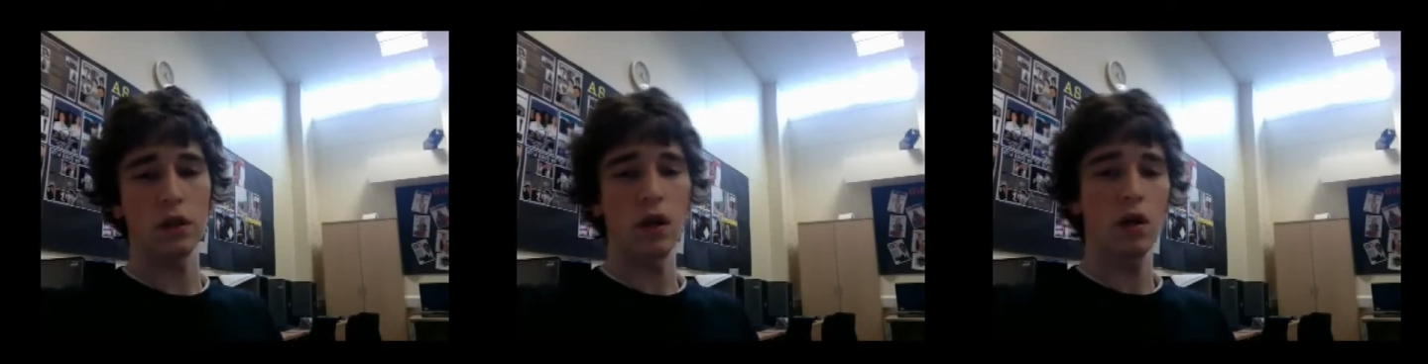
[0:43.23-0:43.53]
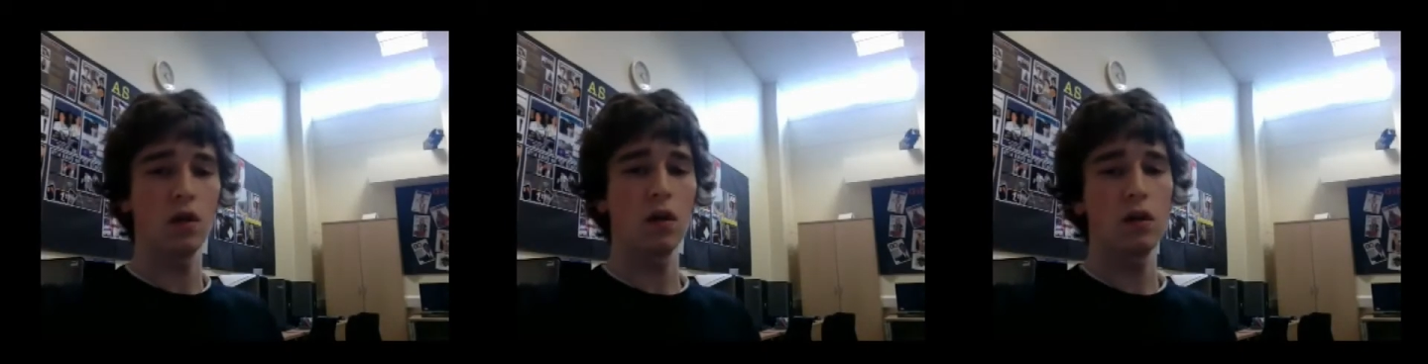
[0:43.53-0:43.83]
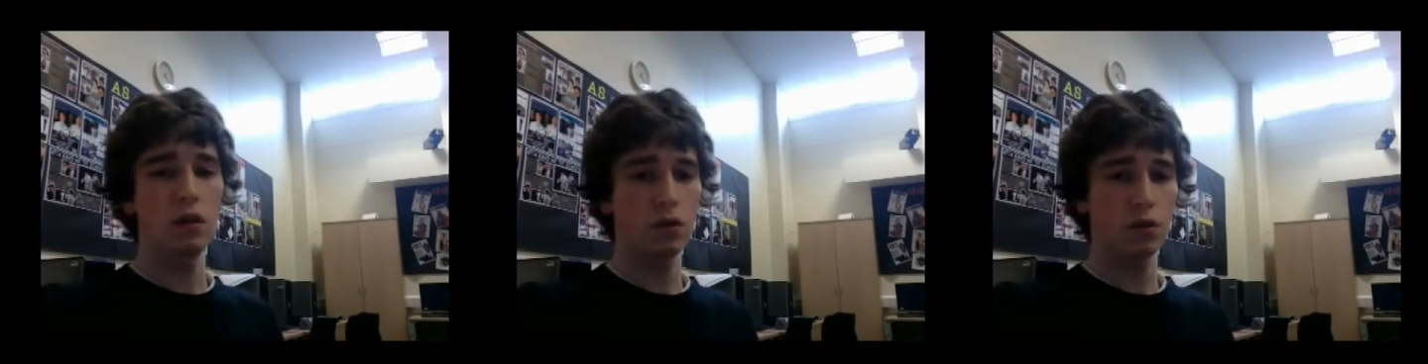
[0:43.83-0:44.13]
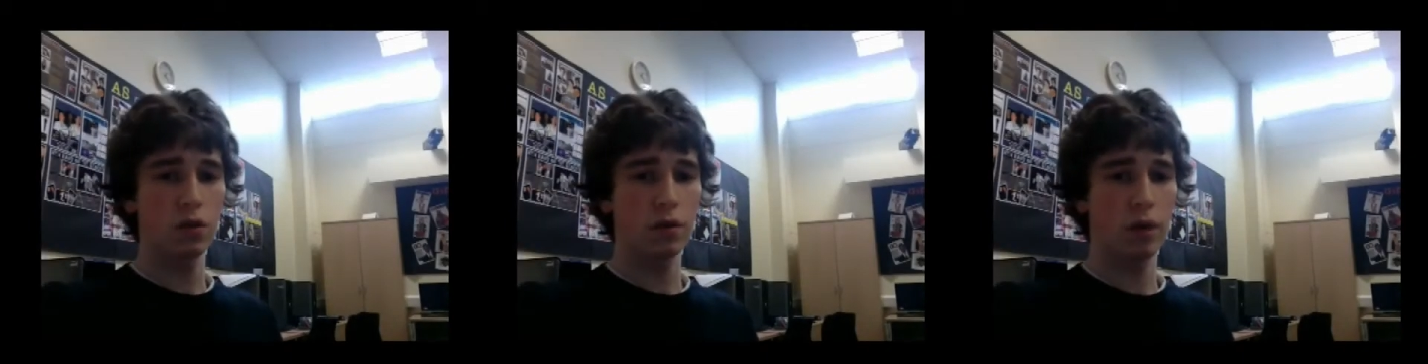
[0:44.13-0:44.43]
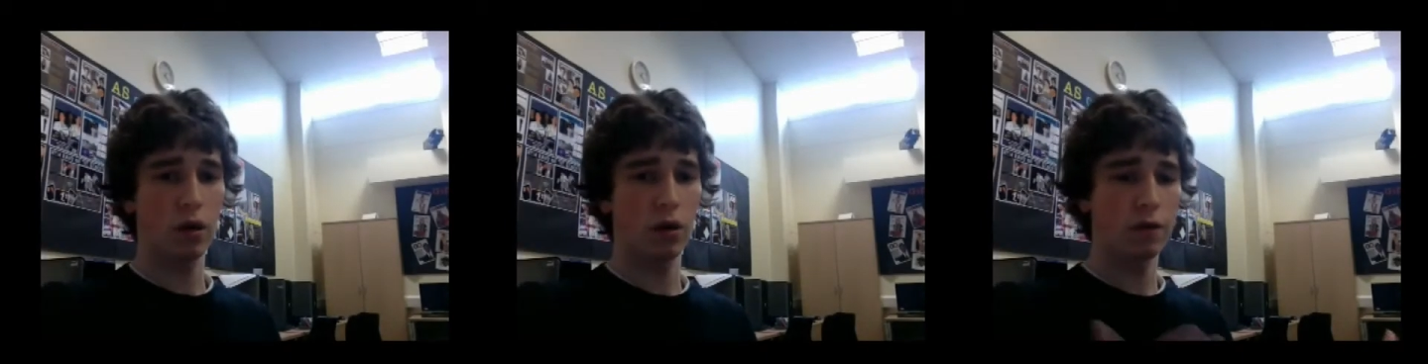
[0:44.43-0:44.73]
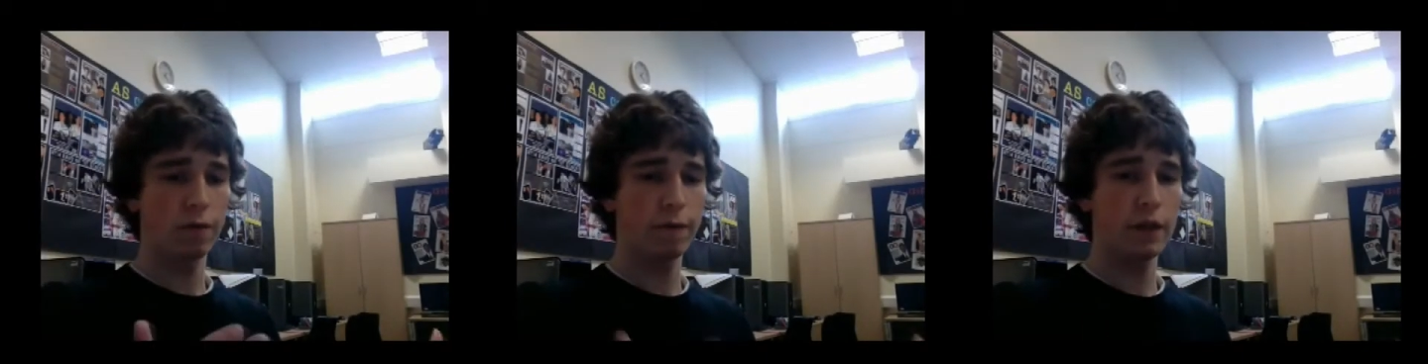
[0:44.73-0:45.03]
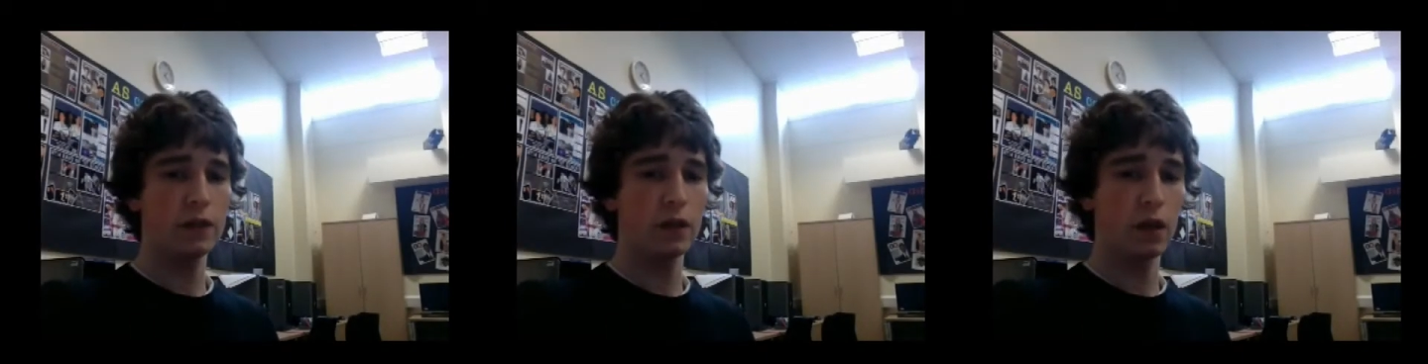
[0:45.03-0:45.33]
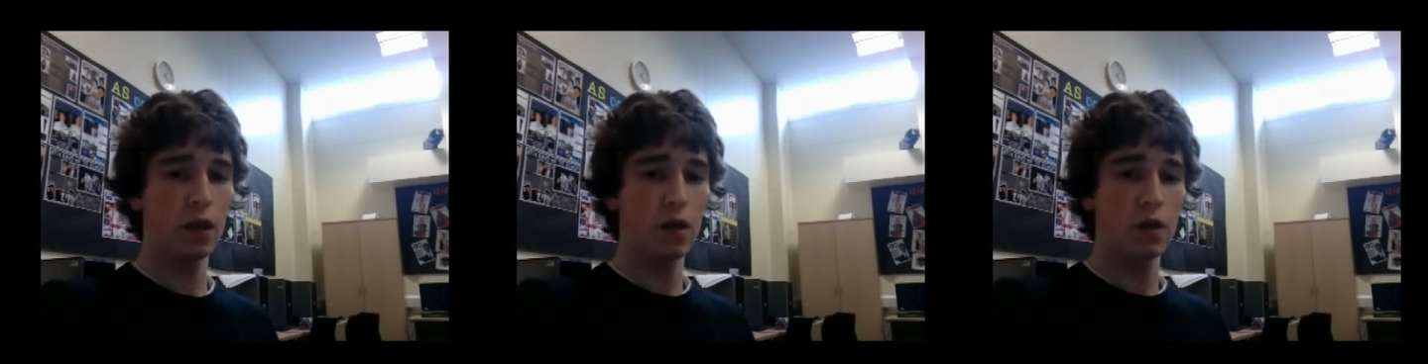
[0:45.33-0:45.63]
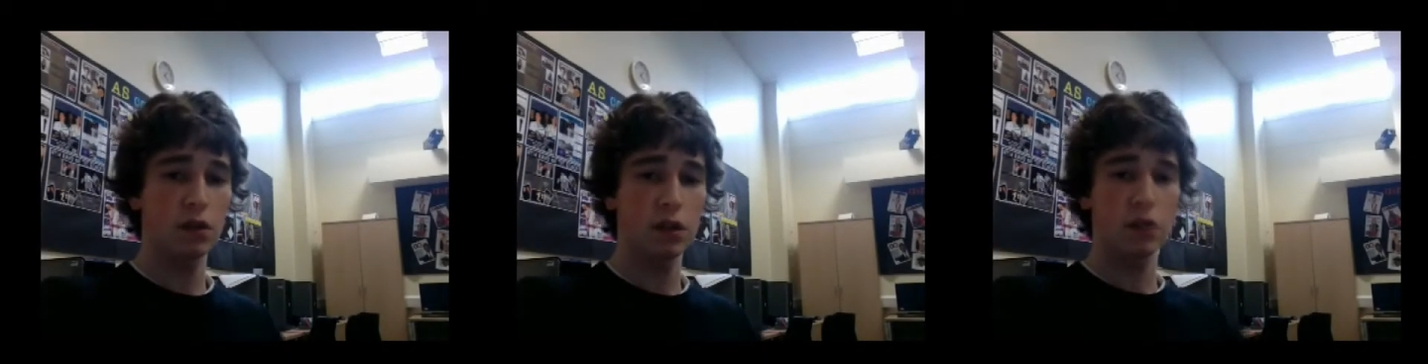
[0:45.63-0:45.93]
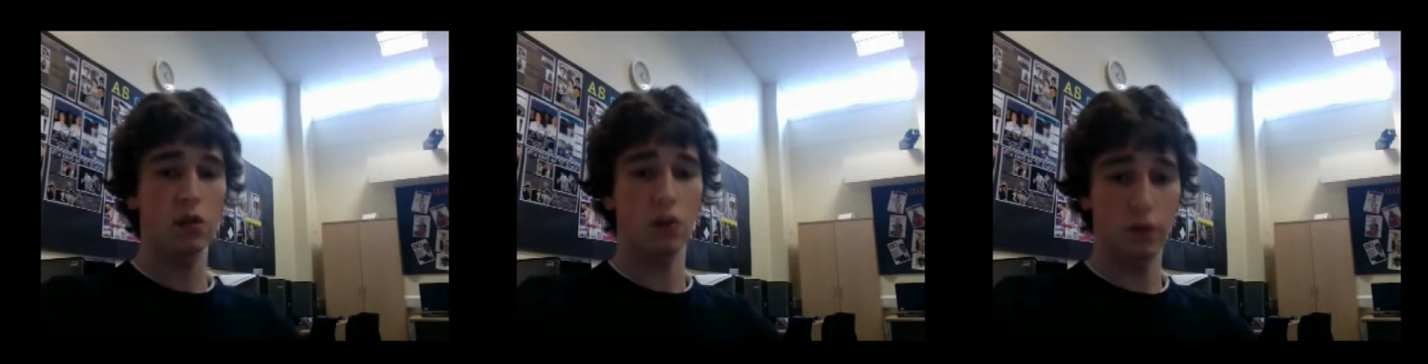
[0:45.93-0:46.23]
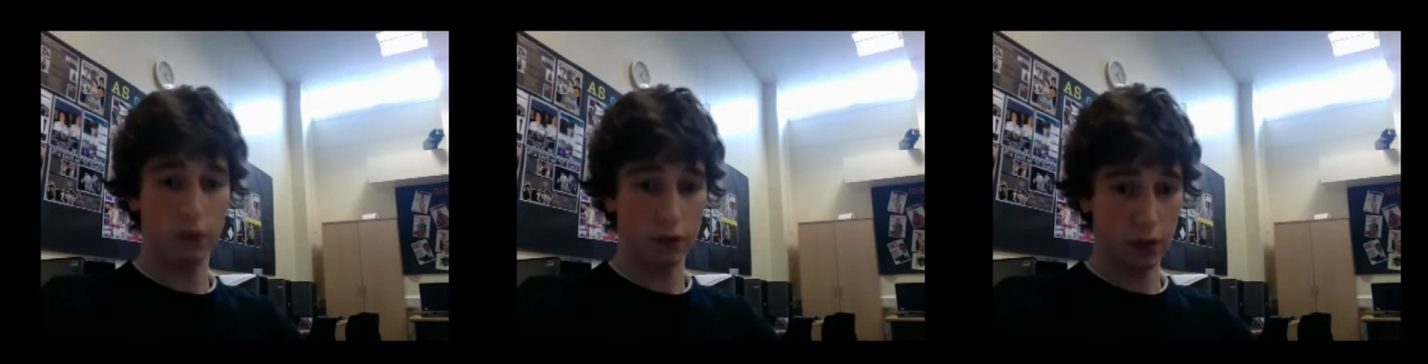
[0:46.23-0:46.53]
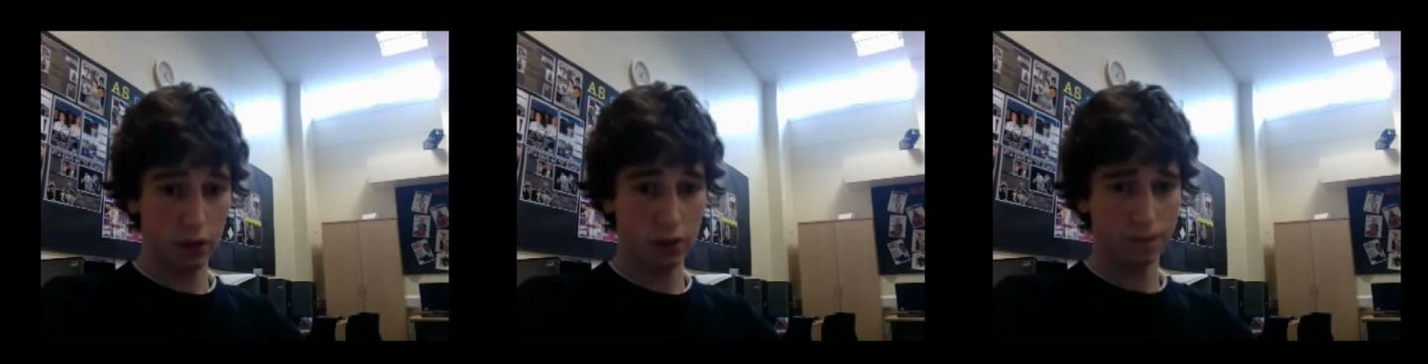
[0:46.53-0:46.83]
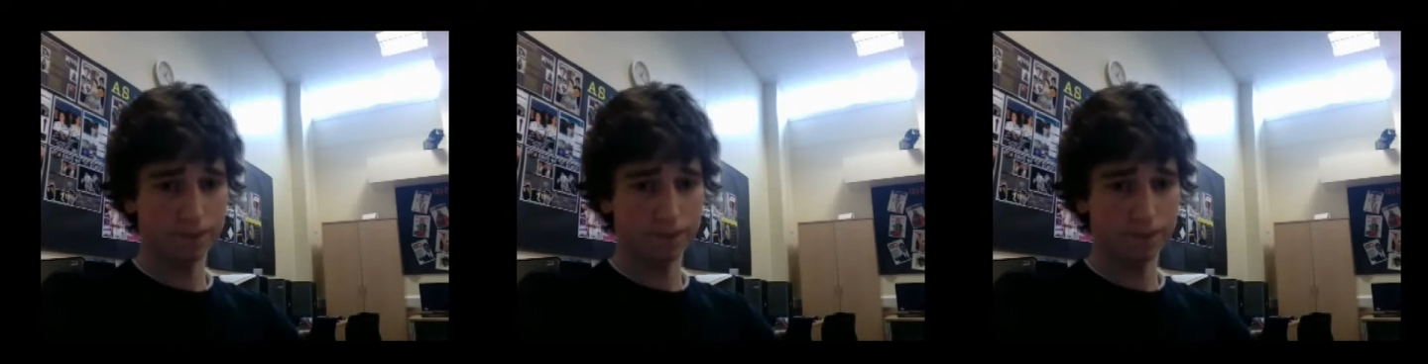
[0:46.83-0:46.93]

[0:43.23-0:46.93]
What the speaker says: 90 degrees apart facing the centre of the set,